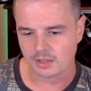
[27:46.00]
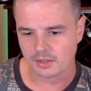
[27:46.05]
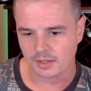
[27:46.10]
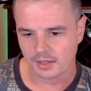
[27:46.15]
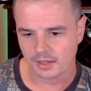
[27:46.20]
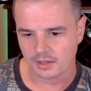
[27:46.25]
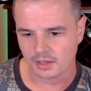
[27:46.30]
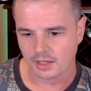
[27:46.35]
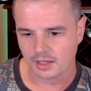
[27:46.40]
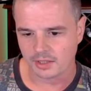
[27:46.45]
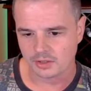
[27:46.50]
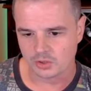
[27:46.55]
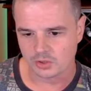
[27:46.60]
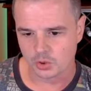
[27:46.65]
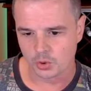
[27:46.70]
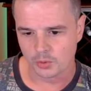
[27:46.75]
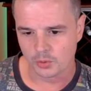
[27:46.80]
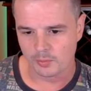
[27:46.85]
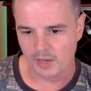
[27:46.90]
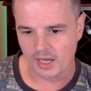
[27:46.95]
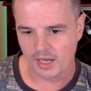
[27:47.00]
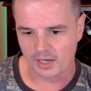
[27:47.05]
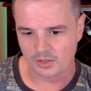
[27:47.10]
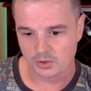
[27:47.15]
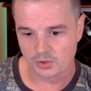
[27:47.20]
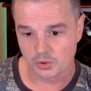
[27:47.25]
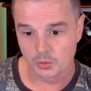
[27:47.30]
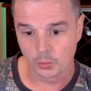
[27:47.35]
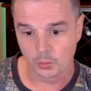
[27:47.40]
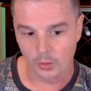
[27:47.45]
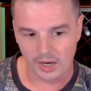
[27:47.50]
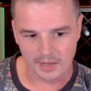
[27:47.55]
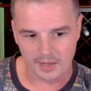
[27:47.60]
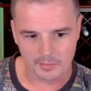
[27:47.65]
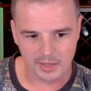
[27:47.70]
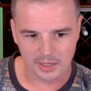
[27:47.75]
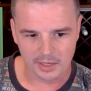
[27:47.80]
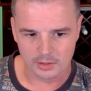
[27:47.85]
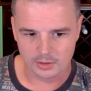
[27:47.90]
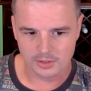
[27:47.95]
like 2 mana, 2 white
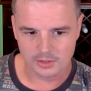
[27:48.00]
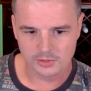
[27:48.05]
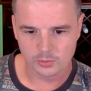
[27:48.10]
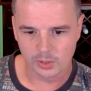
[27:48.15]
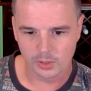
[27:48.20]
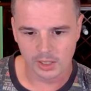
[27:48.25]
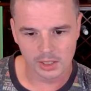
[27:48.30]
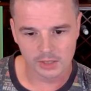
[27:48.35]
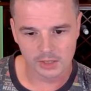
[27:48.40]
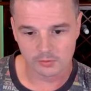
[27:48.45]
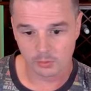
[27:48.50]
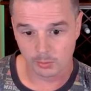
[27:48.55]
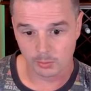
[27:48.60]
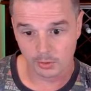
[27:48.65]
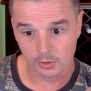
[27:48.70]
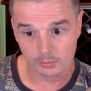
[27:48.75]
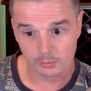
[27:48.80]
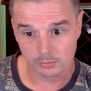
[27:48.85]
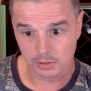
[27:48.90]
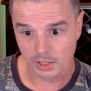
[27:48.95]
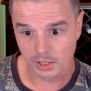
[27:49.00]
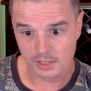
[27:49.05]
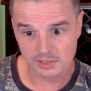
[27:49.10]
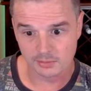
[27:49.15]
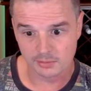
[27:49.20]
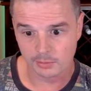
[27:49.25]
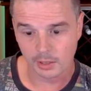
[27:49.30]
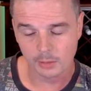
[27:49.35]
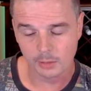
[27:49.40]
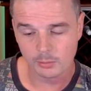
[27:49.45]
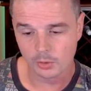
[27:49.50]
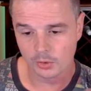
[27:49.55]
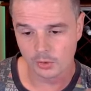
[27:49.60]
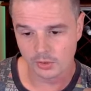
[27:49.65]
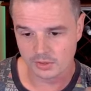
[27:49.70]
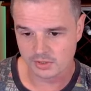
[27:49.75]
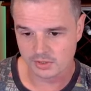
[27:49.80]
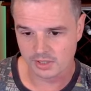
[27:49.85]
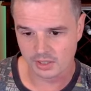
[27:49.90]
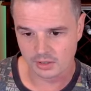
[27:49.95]
mana as well. If our opponent plays a Blood Moon,
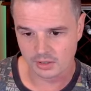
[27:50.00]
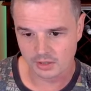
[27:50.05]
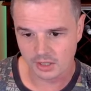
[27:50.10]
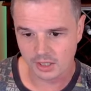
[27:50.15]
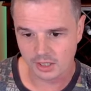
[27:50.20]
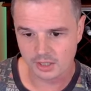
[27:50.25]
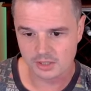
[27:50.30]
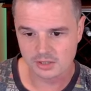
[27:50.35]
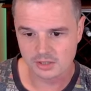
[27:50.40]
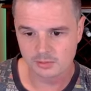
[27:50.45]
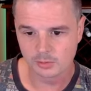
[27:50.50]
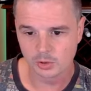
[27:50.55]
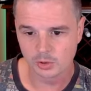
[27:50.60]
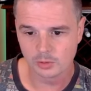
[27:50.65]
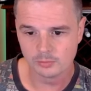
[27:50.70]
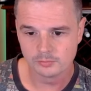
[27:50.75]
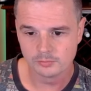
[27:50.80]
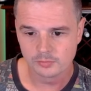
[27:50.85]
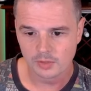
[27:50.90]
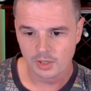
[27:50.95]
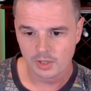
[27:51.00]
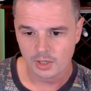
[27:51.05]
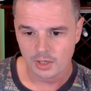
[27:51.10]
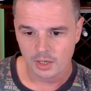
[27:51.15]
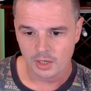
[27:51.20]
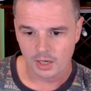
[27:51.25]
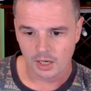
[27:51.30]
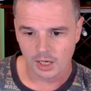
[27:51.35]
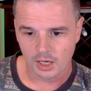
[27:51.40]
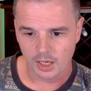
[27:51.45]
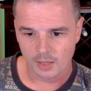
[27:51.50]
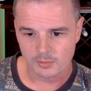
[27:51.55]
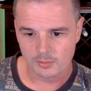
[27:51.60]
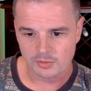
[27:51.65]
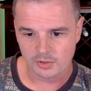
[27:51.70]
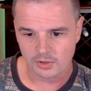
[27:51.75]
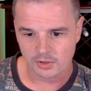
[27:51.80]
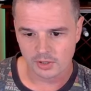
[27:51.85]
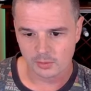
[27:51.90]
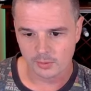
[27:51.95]
it's then uncastable. So I
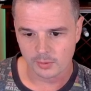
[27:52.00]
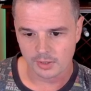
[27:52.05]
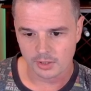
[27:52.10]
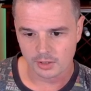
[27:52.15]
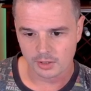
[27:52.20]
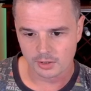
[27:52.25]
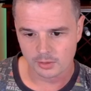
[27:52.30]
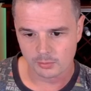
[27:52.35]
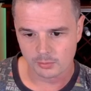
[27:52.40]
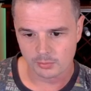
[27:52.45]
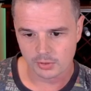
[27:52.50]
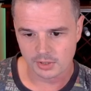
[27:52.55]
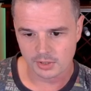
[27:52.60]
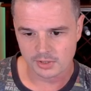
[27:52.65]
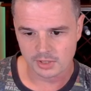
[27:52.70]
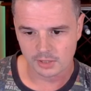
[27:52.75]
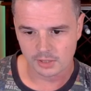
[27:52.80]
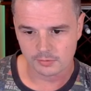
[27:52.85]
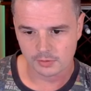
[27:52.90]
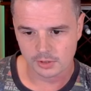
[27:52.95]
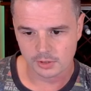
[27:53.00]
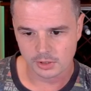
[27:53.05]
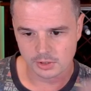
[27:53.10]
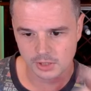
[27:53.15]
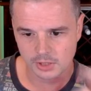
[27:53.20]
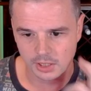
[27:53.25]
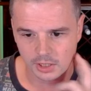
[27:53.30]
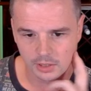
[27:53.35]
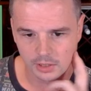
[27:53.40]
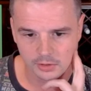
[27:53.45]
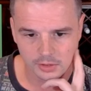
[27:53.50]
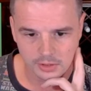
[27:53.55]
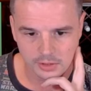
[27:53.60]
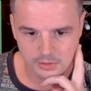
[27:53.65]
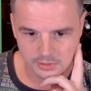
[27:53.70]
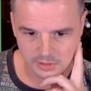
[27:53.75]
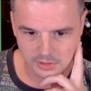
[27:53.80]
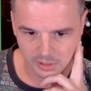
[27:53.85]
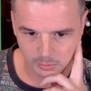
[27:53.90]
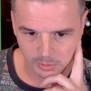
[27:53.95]
think we can pretty safely take out these
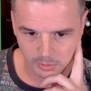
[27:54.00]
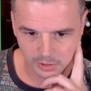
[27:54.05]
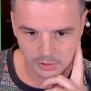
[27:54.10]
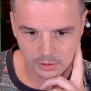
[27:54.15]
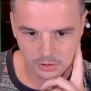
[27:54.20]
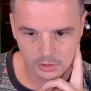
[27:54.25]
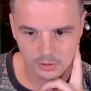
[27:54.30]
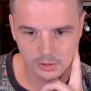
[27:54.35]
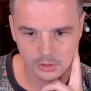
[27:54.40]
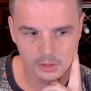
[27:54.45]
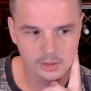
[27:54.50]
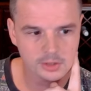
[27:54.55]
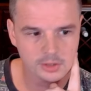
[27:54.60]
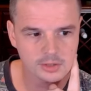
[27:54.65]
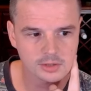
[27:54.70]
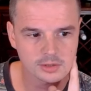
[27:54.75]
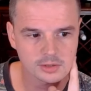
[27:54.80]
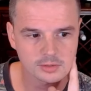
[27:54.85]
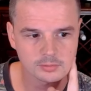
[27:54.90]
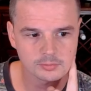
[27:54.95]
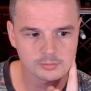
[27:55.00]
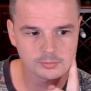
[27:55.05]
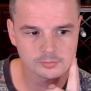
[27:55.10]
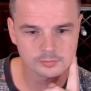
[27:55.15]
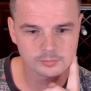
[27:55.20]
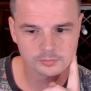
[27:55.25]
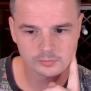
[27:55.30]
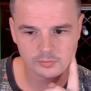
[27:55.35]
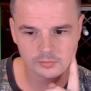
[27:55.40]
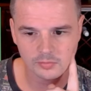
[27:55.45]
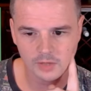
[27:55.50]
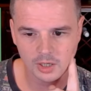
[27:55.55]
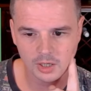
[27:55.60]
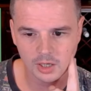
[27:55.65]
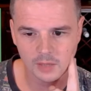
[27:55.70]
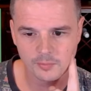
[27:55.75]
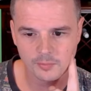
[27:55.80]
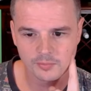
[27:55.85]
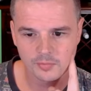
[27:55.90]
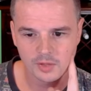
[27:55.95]
Daybreak Coronets.
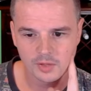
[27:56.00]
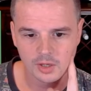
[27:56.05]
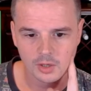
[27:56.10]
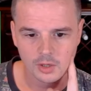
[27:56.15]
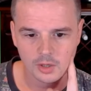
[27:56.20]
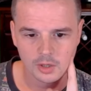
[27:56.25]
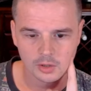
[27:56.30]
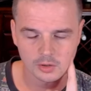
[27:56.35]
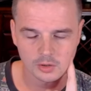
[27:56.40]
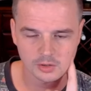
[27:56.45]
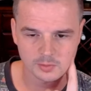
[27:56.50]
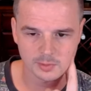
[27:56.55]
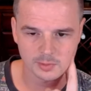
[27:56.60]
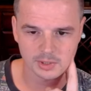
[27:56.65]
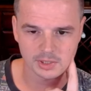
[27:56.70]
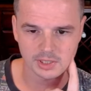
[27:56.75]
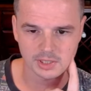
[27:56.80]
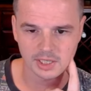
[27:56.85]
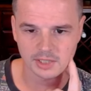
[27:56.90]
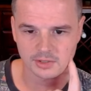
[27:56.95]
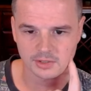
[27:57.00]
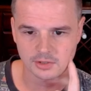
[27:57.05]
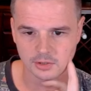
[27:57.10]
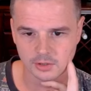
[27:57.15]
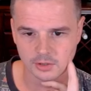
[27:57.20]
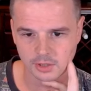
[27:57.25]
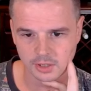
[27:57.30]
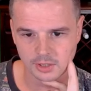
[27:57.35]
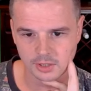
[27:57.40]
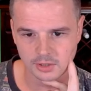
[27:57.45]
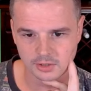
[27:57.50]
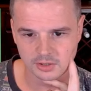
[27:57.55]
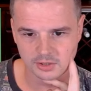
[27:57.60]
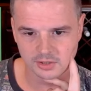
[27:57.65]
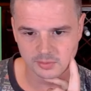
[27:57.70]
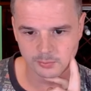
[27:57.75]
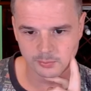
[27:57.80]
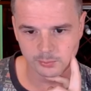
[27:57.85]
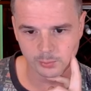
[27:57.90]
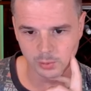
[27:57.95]
Core Spirit Dancer is
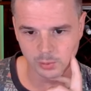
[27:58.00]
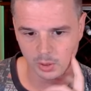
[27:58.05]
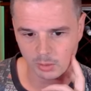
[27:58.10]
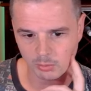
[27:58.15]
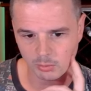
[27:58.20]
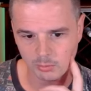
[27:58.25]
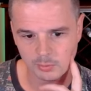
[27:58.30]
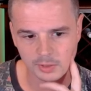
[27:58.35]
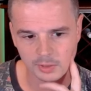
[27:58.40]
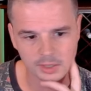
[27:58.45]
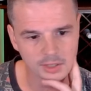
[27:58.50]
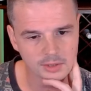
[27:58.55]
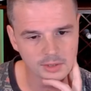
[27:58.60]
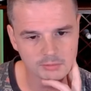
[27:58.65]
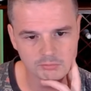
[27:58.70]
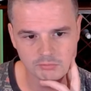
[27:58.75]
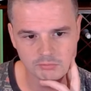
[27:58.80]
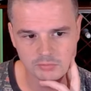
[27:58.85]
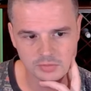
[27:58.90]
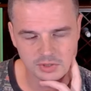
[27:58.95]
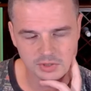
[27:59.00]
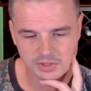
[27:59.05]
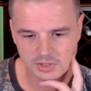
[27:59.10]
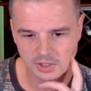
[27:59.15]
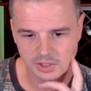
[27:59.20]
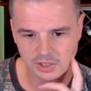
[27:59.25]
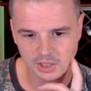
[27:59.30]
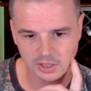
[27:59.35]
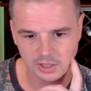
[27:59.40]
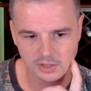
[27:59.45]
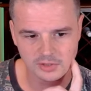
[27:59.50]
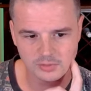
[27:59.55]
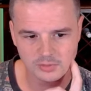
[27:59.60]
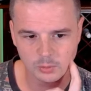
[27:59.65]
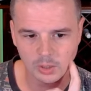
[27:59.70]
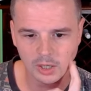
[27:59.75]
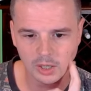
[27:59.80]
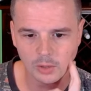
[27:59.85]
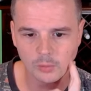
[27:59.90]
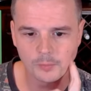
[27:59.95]
probably just a cut as
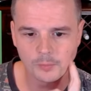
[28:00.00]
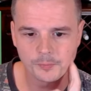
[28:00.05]
well.